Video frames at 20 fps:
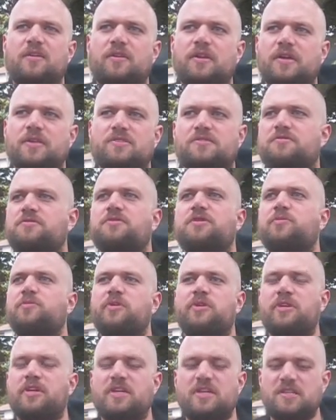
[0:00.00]
like, screw the
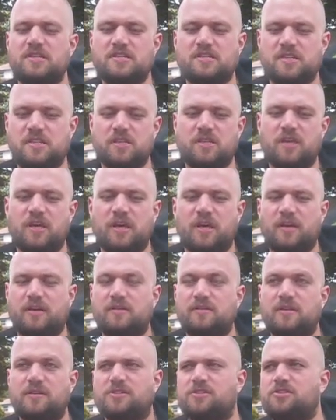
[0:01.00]
police and
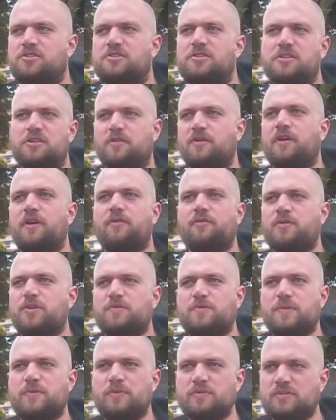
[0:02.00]
then just littering on
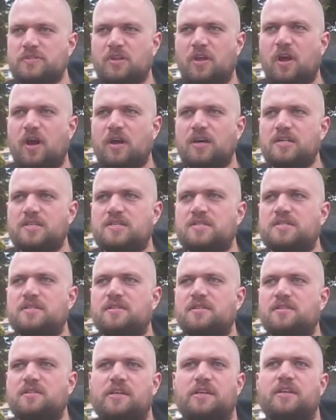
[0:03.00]
rich people's lawns and
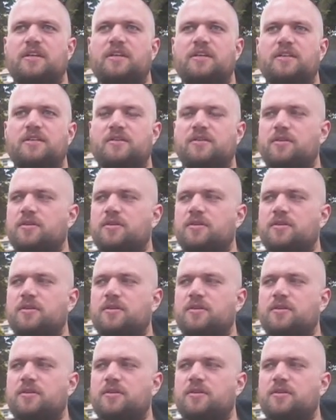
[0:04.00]
thinking that